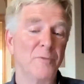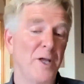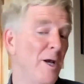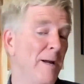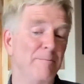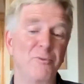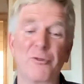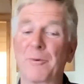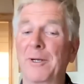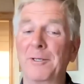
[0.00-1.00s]
And I'm
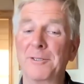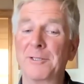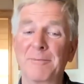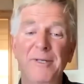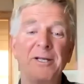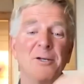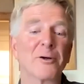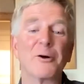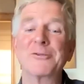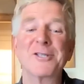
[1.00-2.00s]
thrilled to be
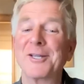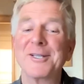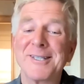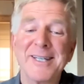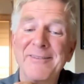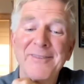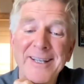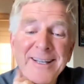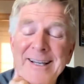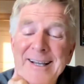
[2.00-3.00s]
your host this
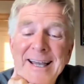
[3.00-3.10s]
evening